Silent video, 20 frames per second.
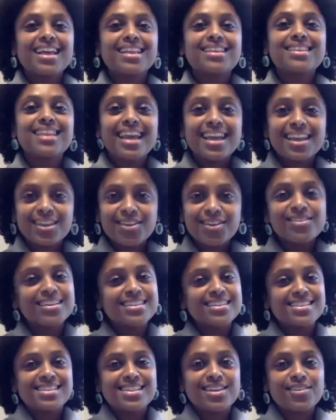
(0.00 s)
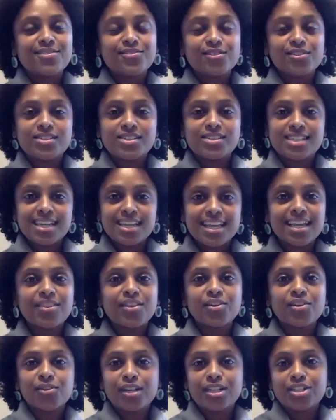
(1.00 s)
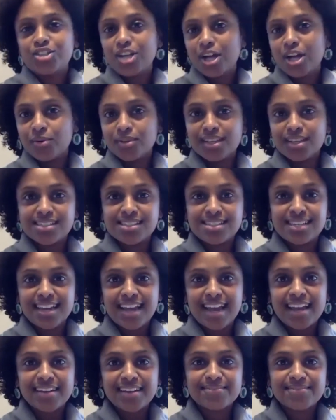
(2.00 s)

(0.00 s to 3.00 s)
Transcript: Thank you, Lindsey, for sitting in the green chair with us today.